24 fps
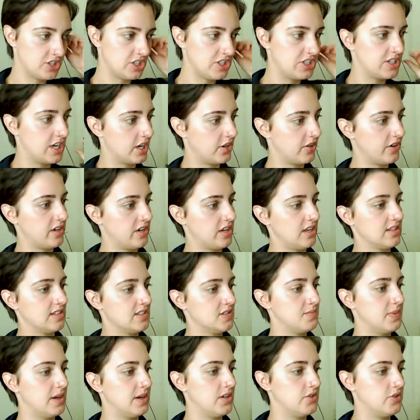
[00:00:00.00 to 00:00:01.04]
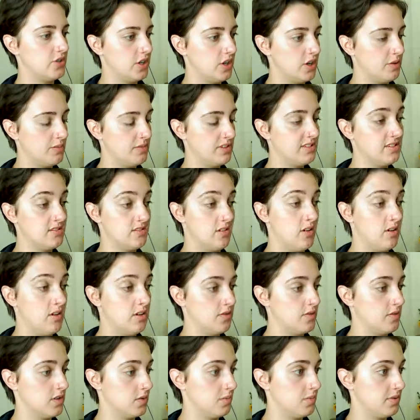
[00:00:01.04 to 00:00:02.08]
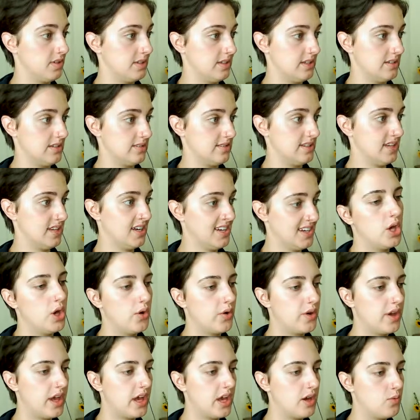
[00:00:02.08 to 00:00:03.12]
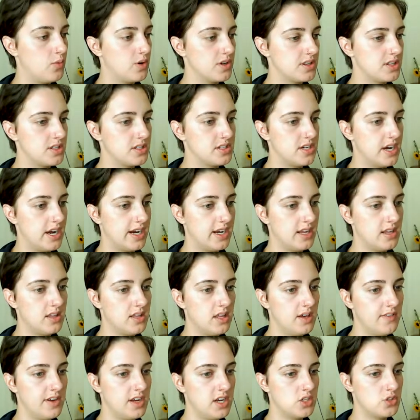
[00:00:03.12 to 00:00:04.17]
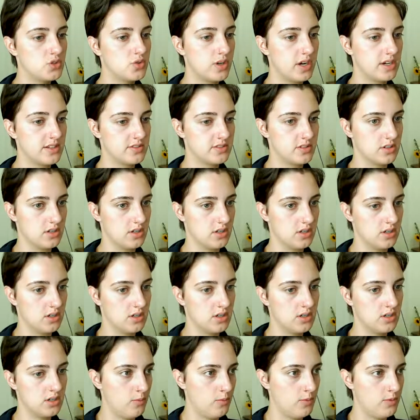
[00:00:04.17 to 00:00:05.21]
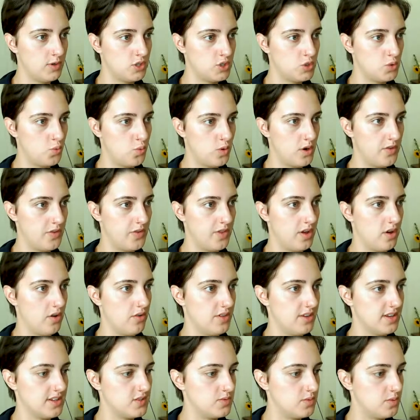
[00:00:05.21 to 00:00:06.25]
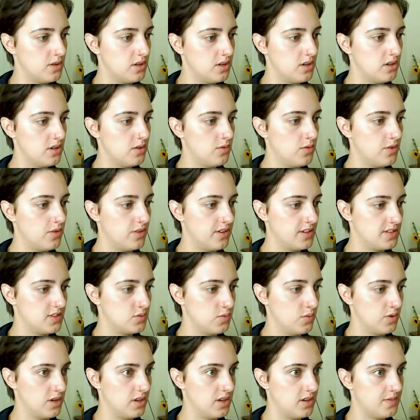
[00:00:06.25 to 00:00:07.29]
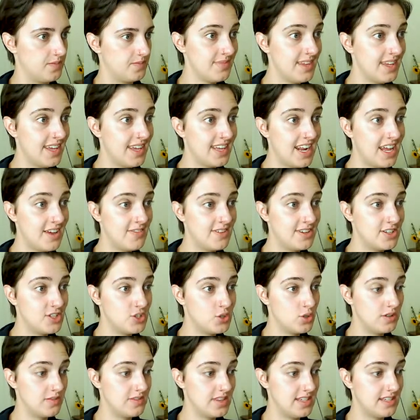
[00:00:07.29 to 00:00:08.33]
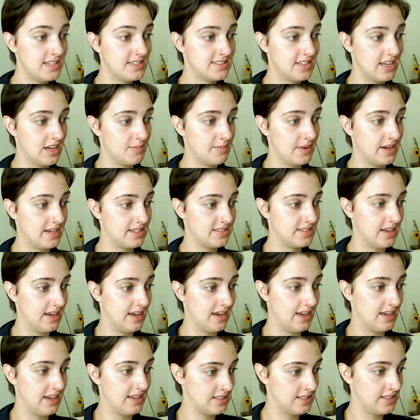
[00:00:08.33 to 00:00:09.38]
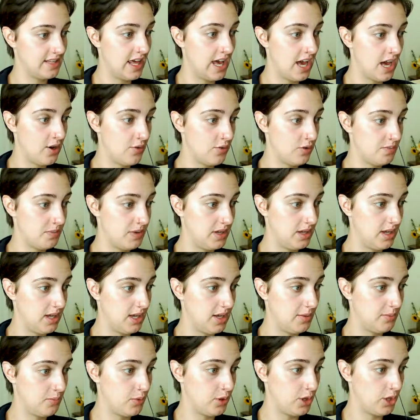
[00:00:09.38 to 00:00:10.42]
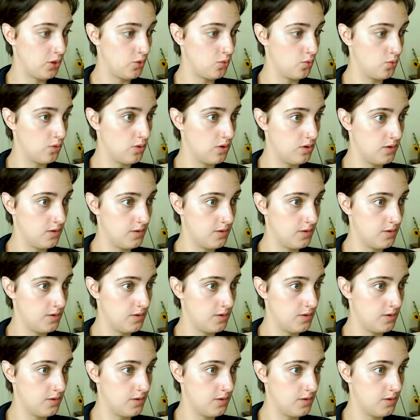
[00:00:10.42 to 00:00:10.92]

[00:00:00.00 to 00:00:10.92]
decorating this bedroom. This is all over the place. Okay, I want the tiny living dresser. Which one though? This one or this one? Can I fit 2 of these side by side? That would be pretty cool.